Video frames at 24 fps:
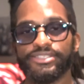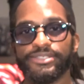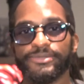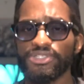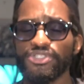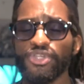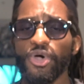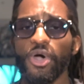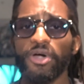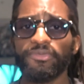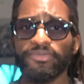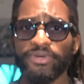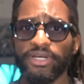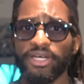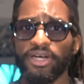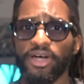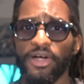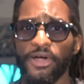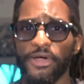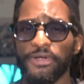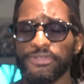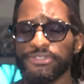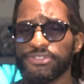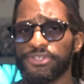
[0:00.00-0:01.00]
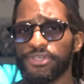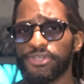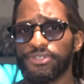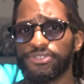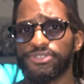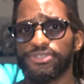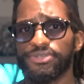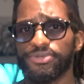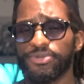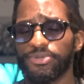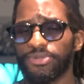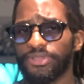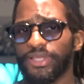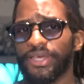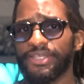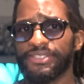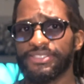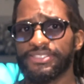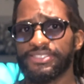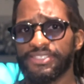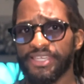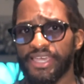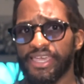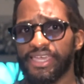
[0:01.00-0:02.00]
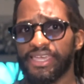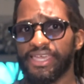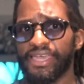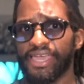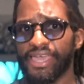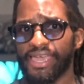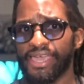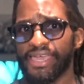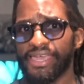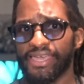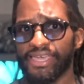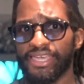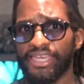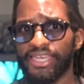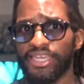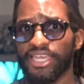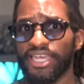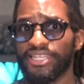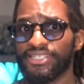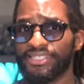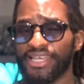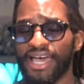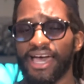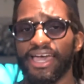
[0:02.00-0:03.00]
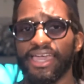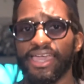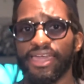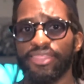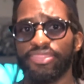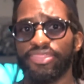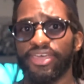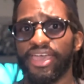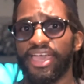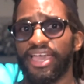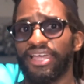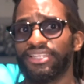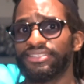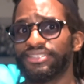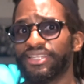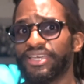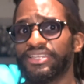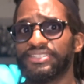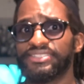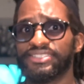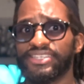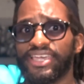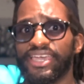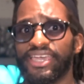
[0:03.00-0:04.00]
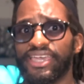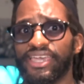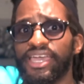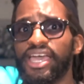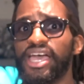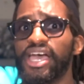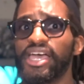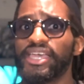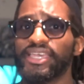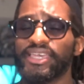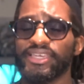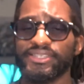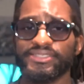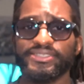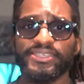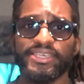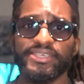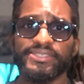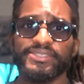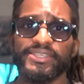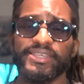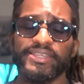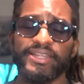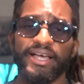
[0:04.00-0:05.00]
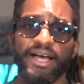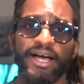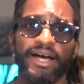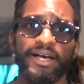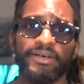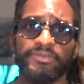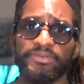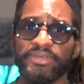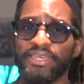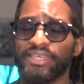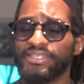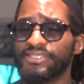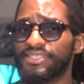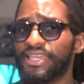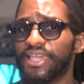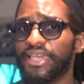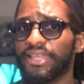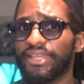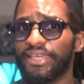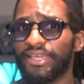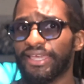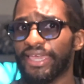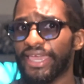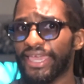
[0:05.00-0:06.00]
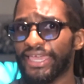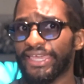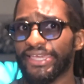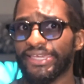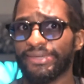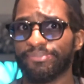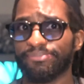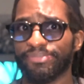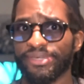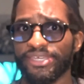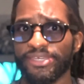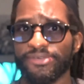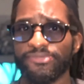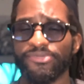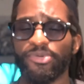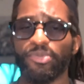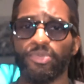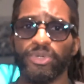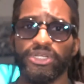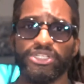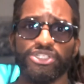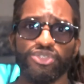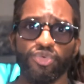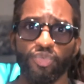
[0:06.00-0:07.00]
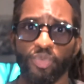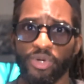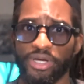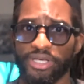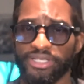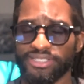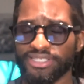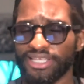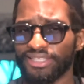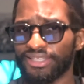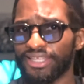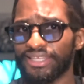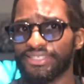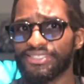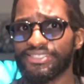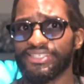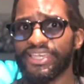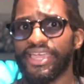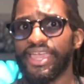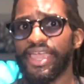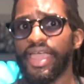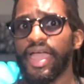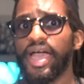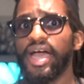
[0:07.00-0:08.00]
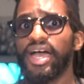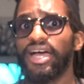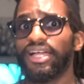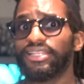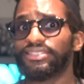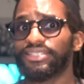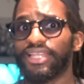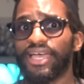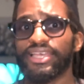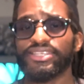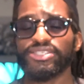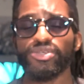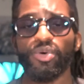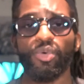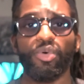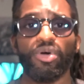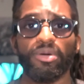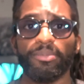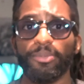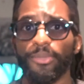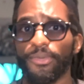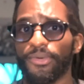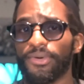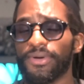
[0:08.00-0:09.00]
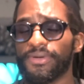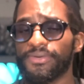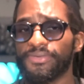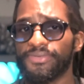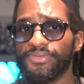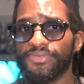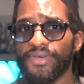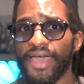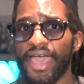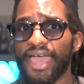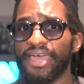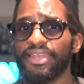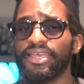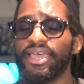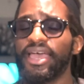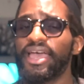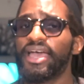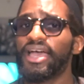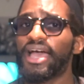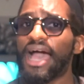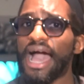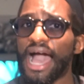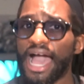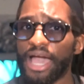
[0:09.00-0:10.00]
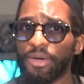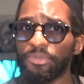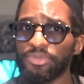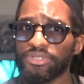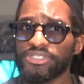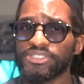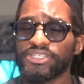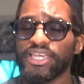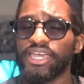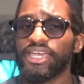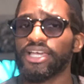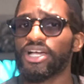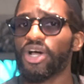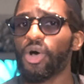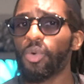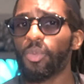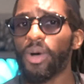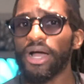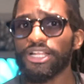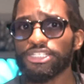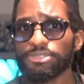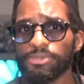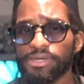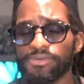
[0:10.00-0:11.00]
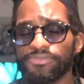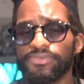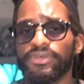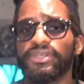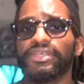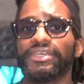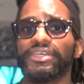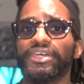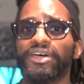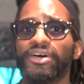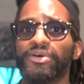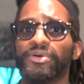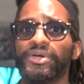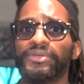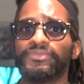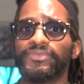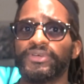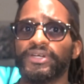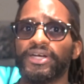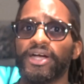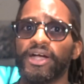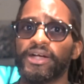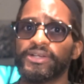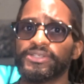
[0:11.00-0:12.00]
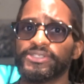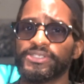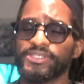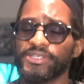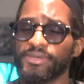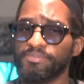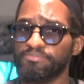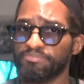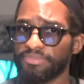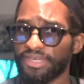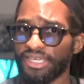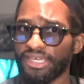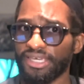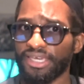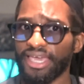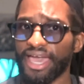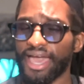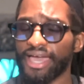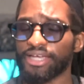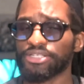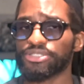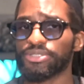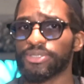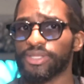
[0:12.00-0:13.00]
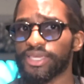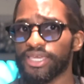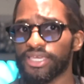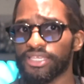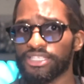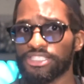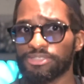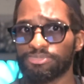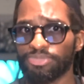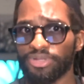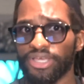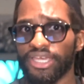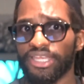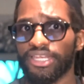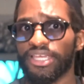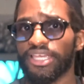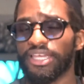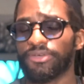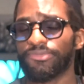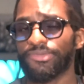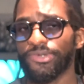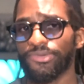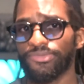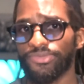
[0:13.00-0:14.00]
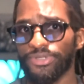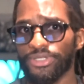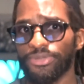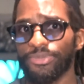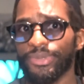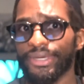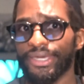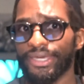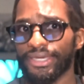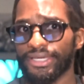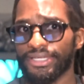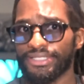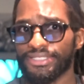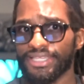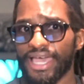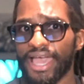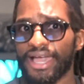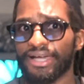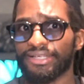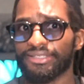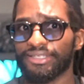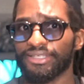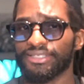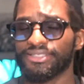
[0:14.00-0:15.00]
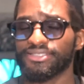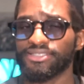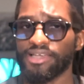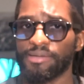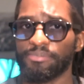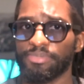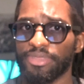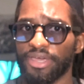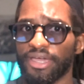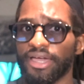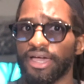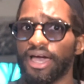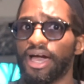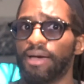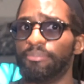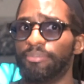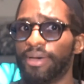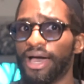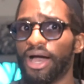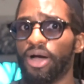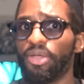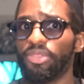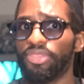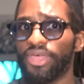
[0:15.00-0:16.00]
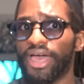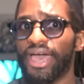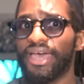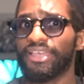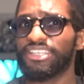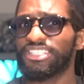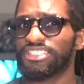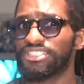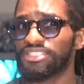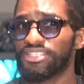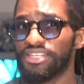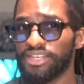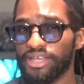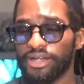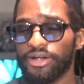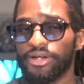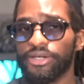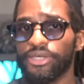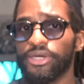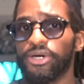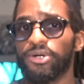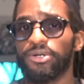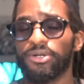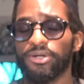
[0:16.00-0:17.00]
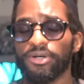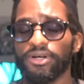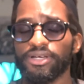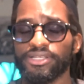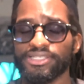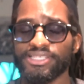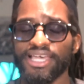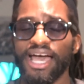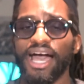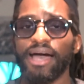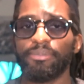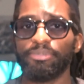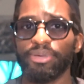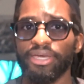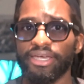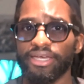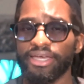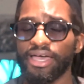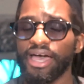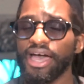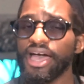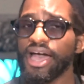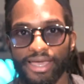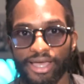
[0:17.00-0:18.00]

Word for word: So in regards to, let's say, a diet that, let's say, consisted of containing a beef which was, let's say, less or more fat, I would say go watch my video in regards to me actually explaining and reviewing exactly something about that scenario or topic.